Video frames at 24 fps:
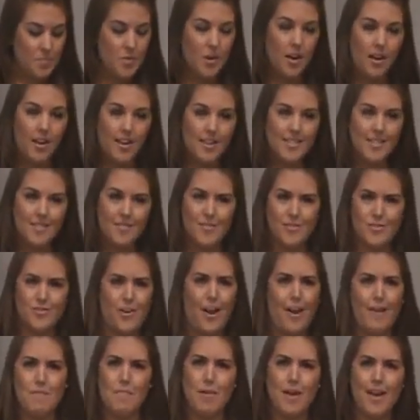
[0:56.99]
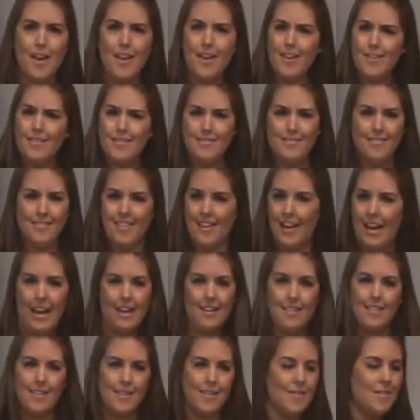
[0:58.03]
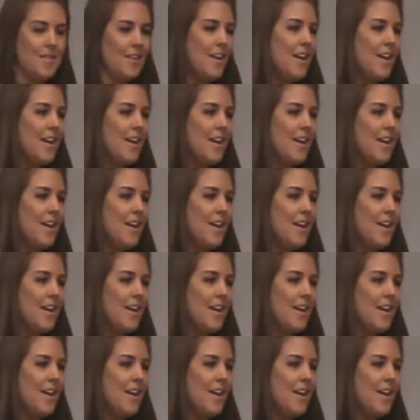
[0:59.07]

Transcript: Products of a drive-by? I don't know.